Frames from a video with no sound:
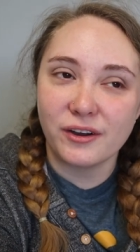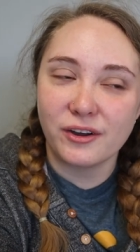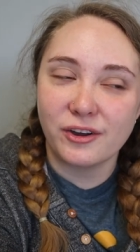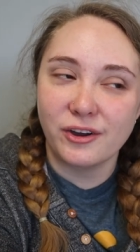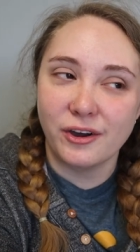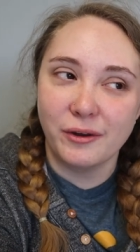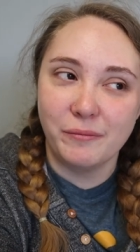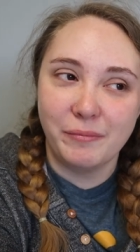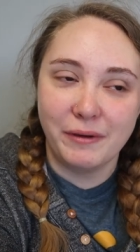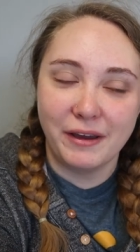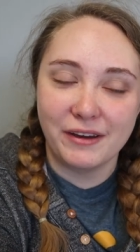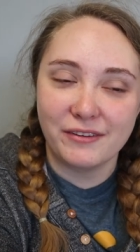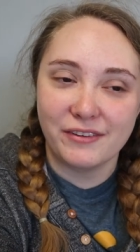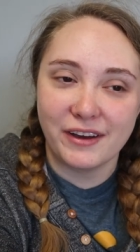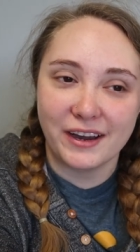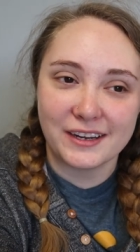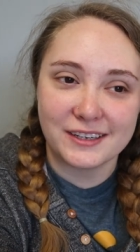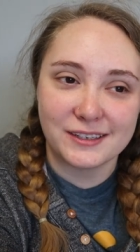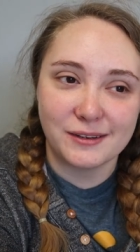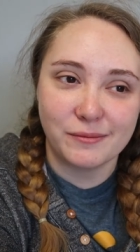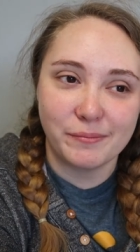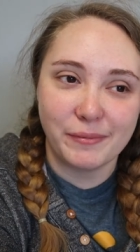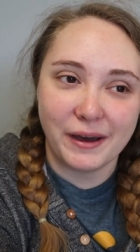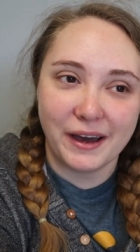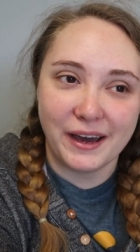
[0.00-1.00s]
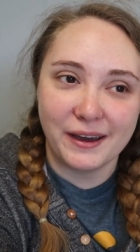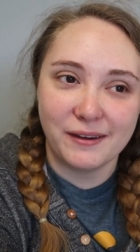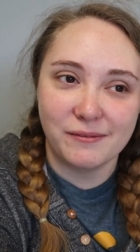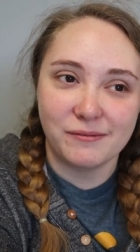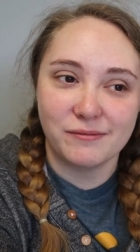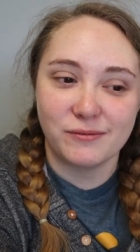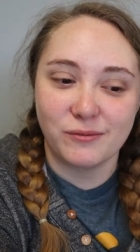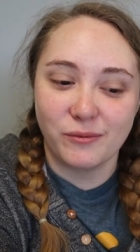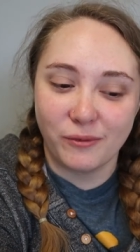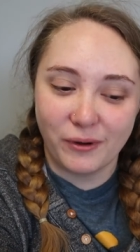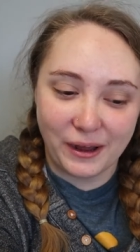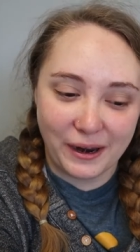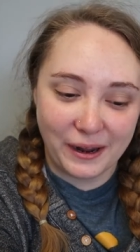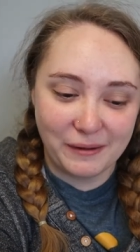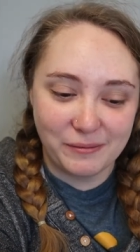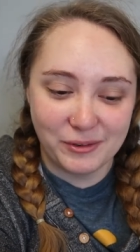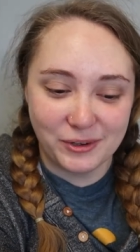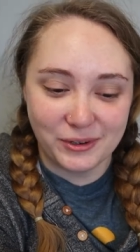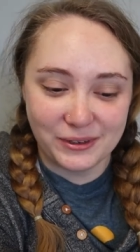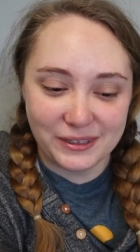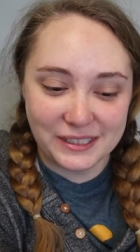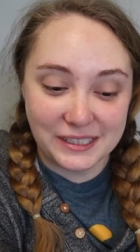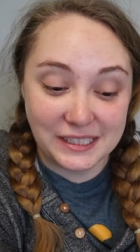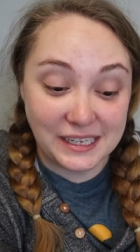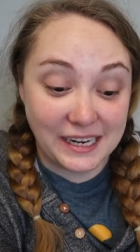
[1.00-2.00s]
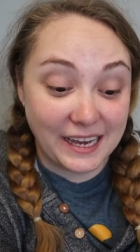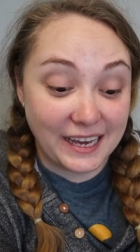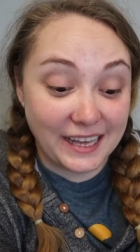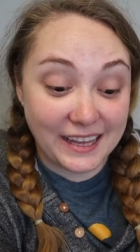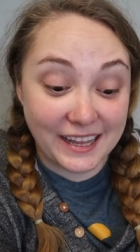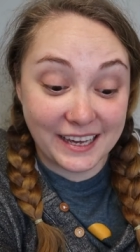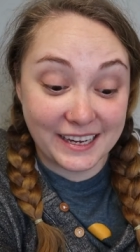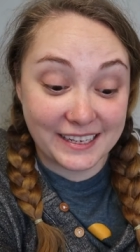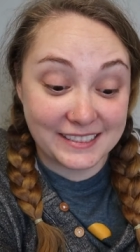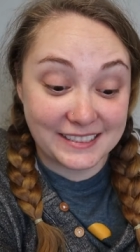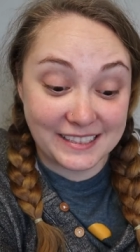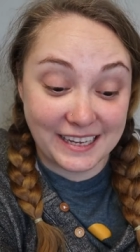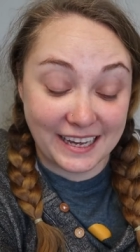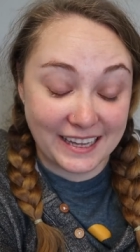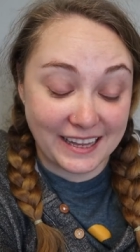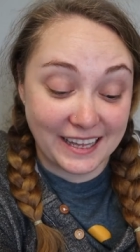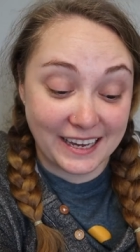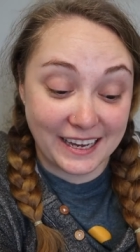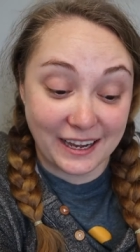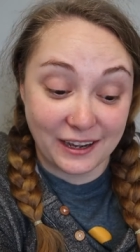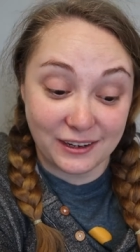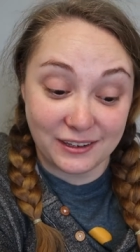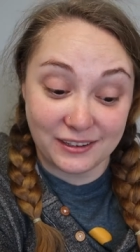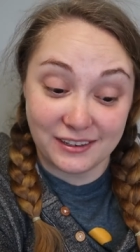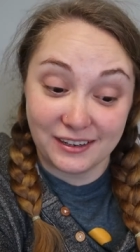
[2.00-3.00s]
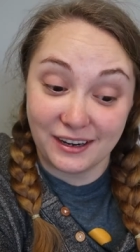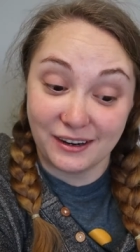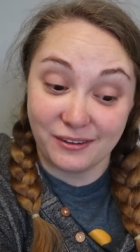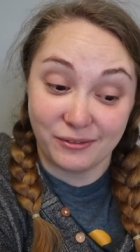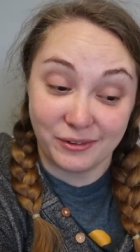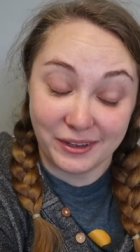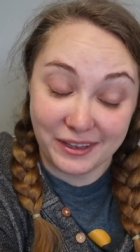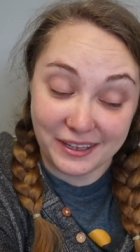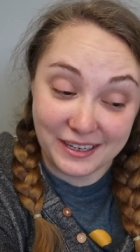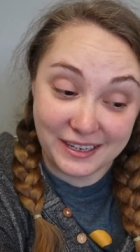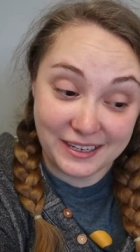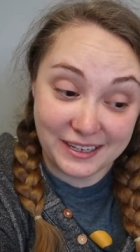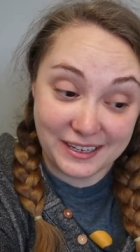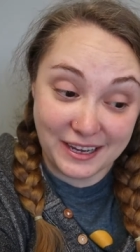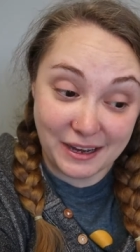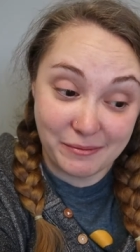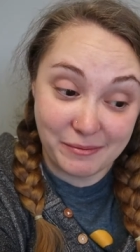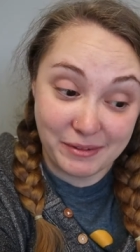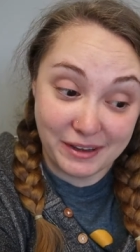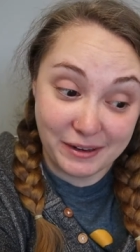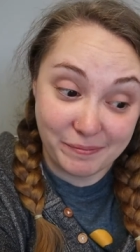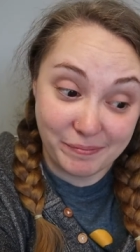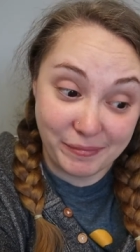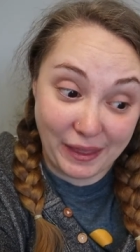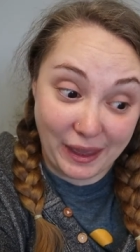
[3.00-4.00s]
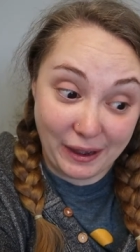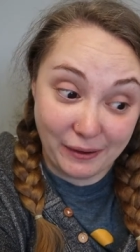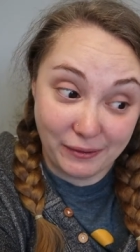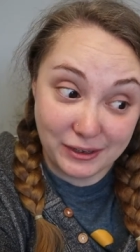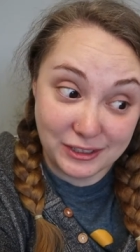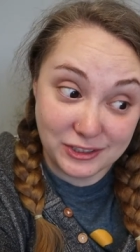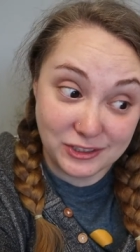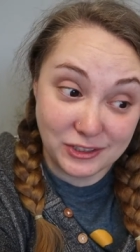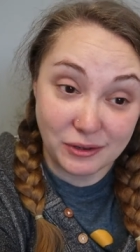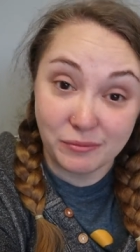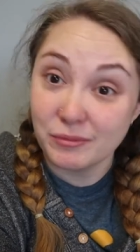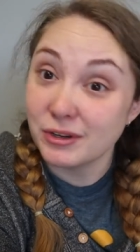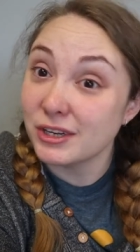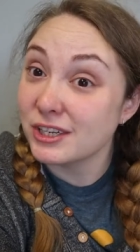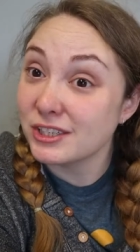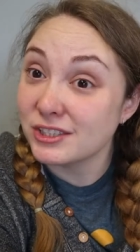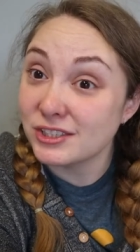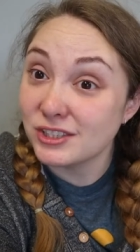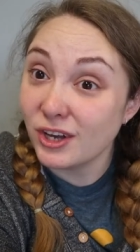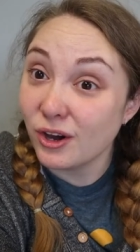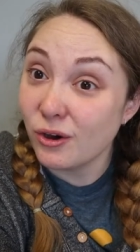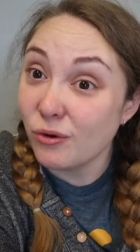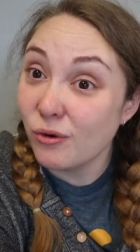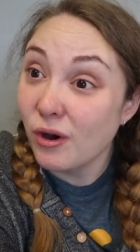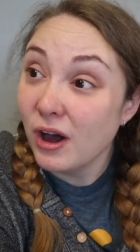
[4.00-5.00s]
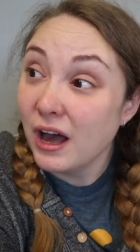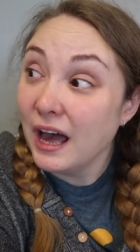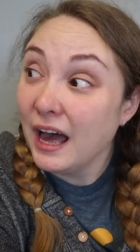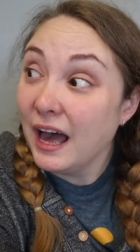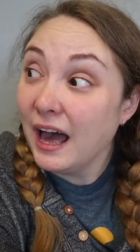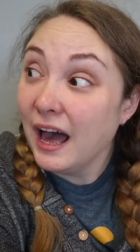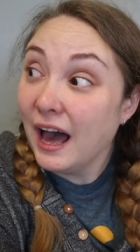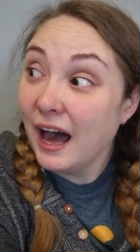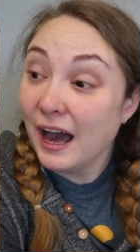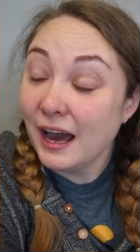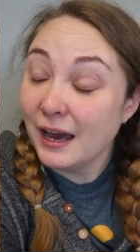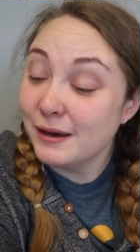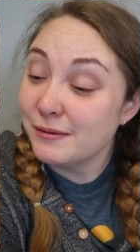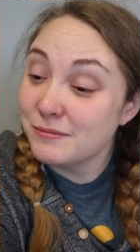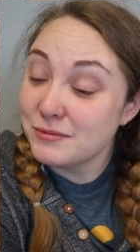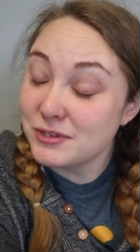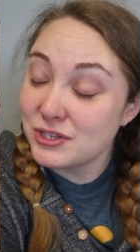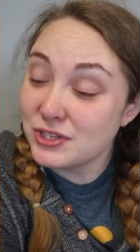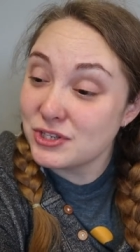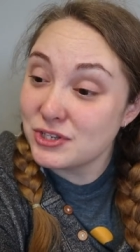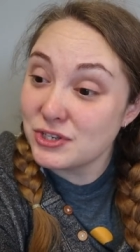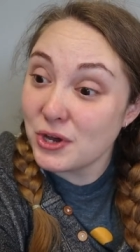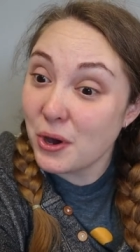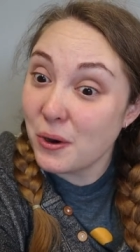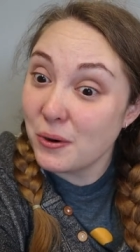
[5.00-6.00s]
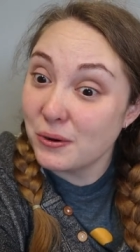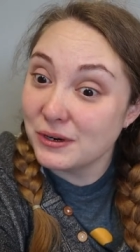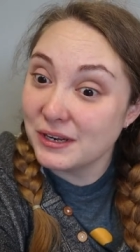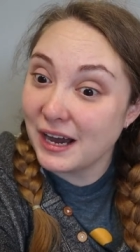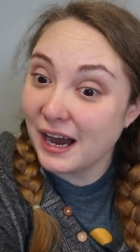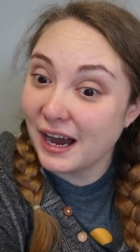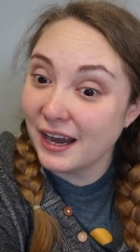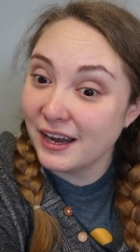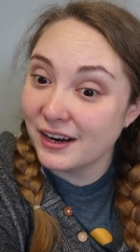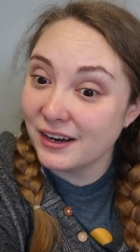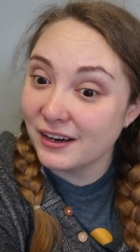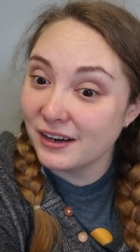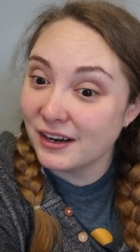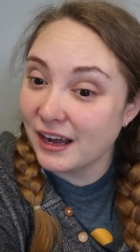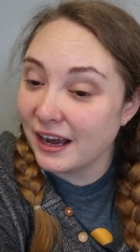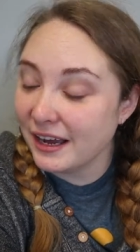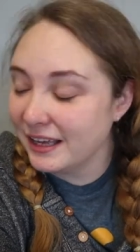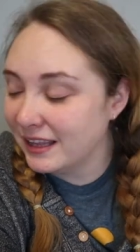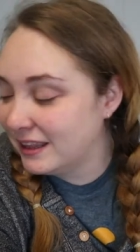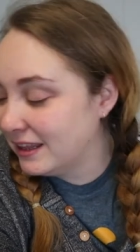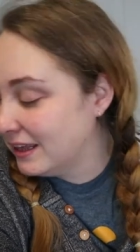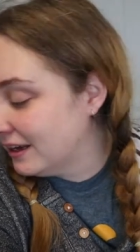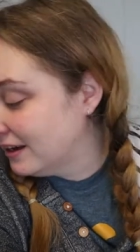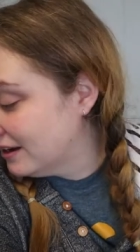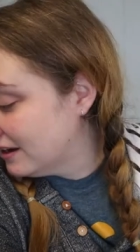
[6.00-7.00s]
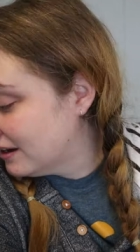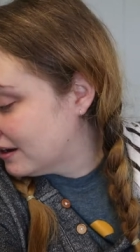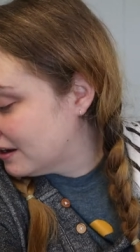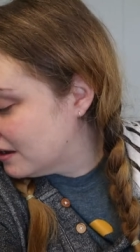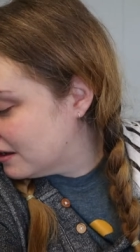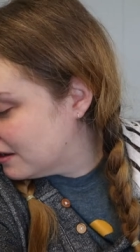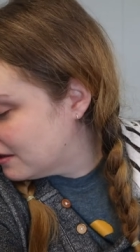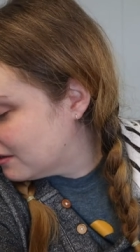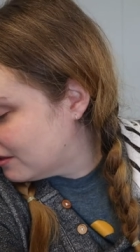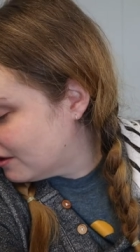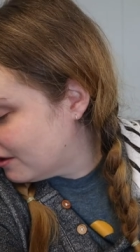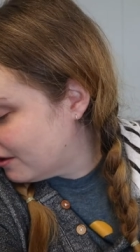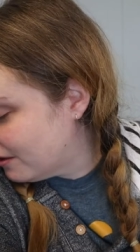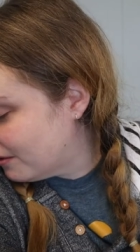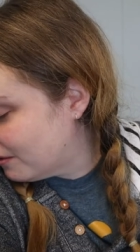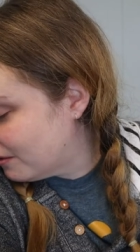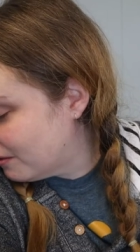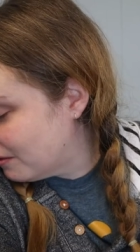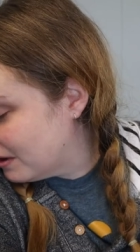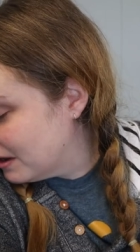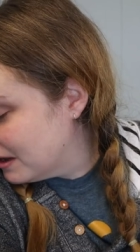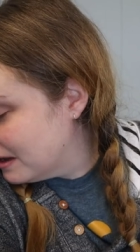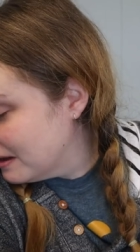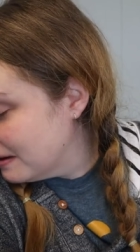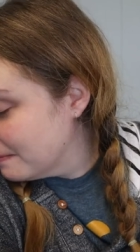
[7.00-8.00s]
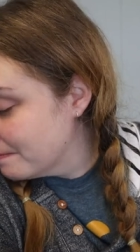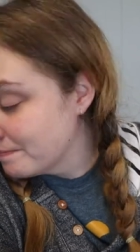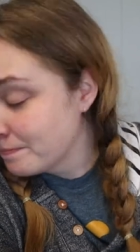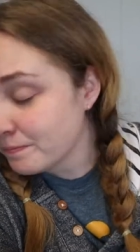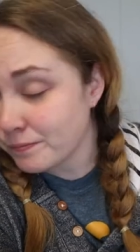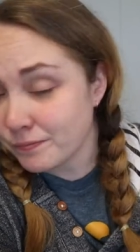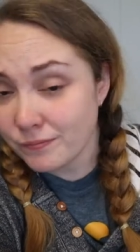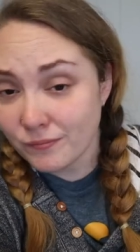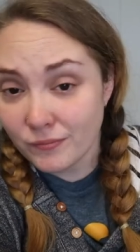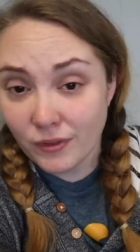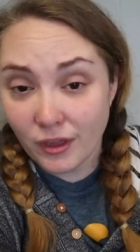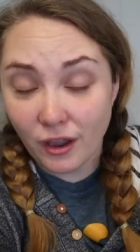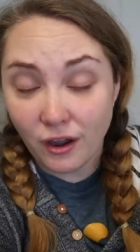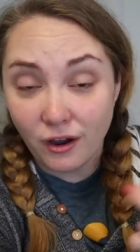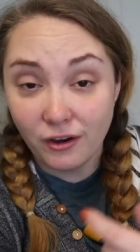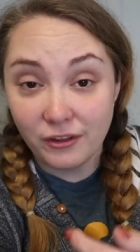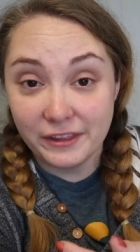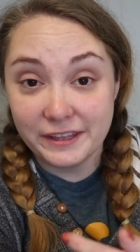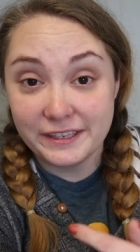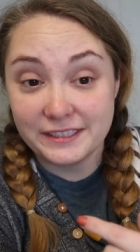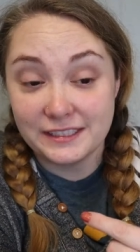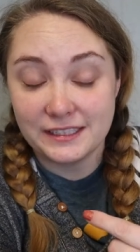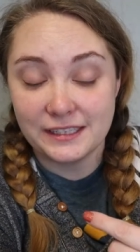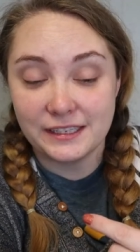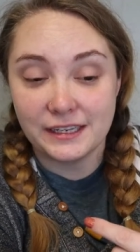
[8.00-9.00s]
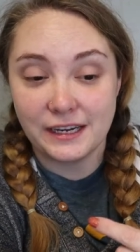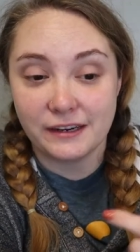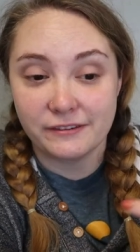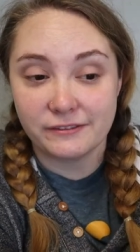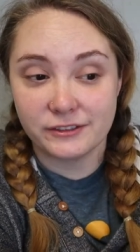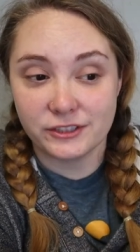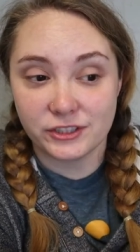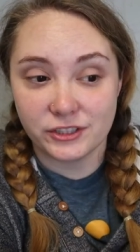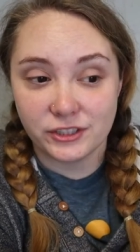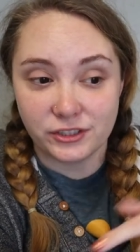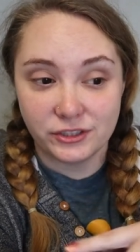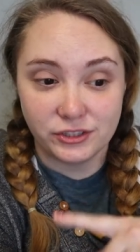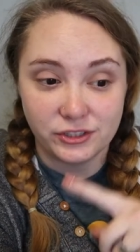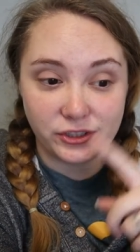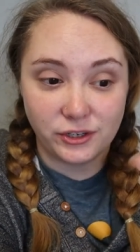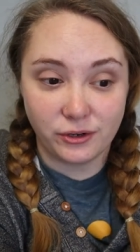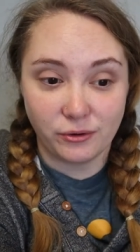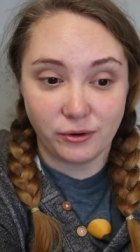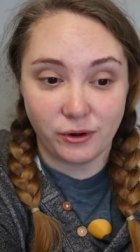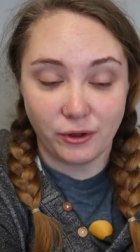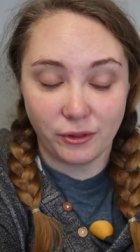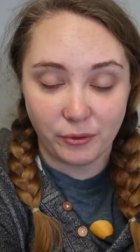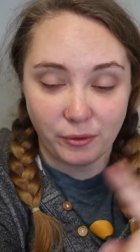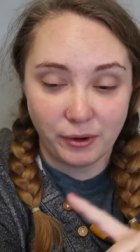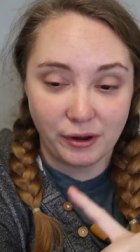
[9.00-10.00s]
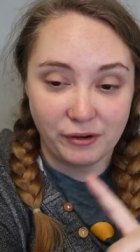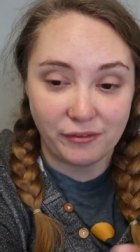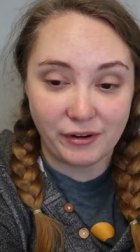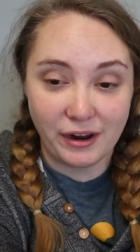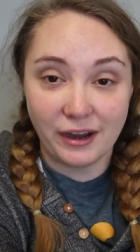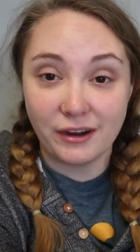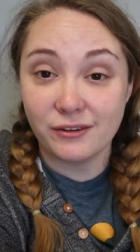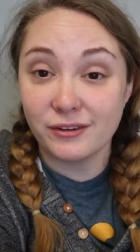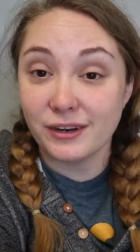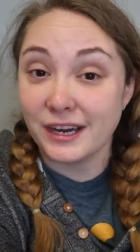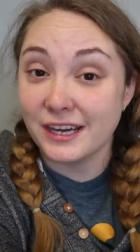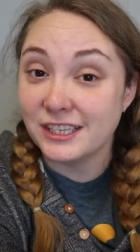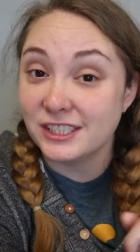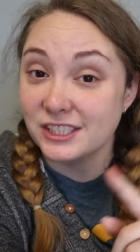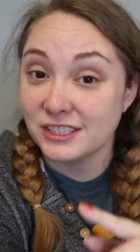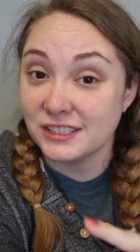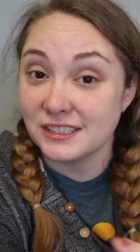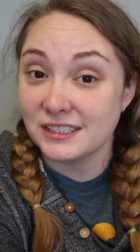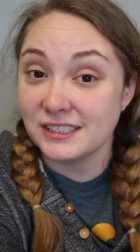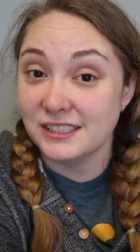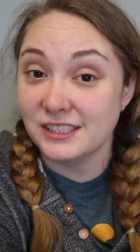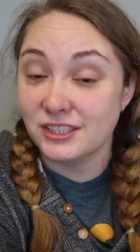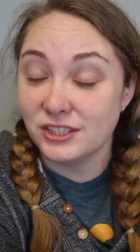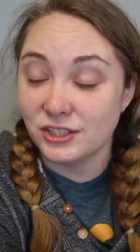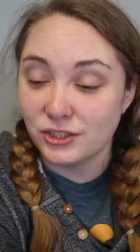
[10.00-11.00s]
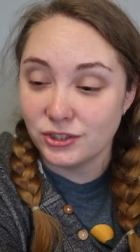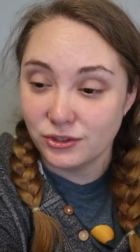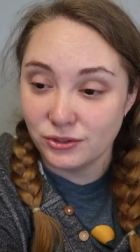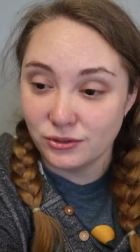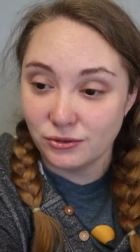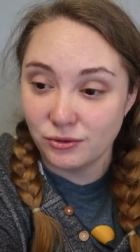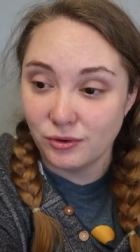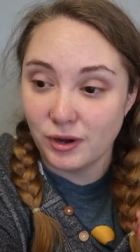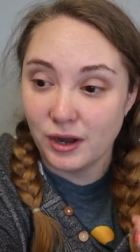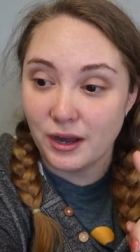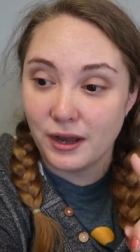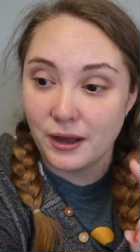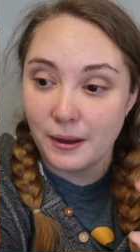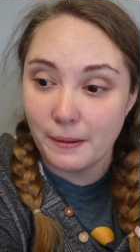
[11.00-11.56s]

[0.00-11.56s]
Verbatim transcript: could be affected by what I'm doing today. Like I said, like, did I really need to come in? Anyway, so I'm gonna sew. I'm so tired. I think, though, all these seat covers are sewed all the way around. I just need to